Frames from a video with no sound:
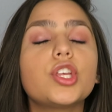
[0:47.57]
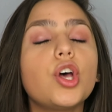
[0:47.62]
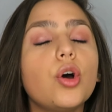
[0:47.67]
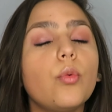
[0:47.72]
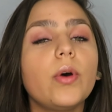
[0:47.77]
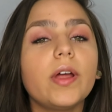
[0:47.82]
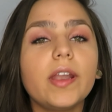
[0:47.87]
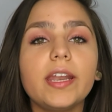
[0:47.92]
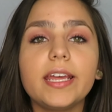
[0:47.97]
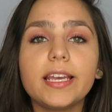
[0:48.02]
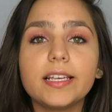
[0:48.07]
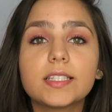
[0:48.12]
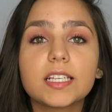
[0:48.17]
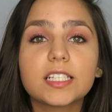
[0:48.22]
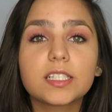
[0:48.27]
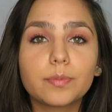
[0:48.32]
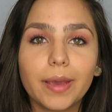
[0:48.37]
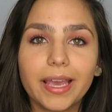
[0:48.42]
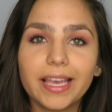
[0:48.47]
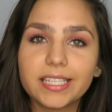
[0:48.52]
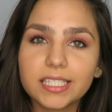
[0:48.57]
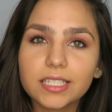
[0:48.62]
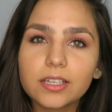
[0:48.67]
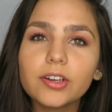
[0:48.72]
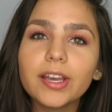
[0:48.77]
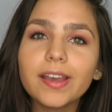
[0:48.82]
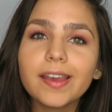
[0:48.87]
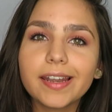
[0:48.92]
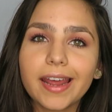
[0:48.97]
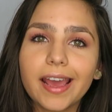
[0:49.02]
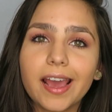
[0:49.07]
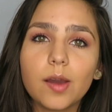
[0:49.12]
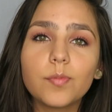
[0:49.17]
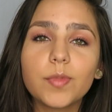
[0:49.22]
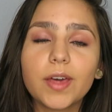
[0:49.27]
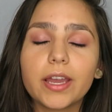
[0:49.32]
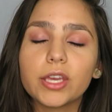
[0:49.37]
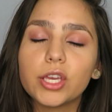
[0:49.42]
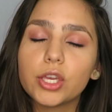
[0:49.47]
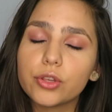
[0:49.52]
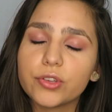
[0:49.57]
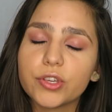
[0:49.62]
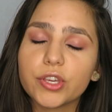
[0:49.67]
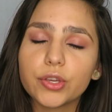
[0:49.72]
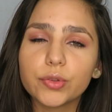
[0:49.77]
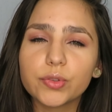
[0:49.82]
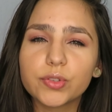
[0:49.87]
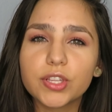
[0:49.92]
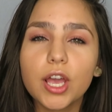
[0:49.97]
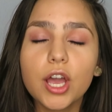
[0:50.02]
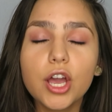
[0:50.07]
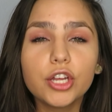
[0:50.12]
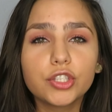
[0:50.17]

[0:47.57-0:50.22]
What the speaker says: So what it is, it's basically an app that you use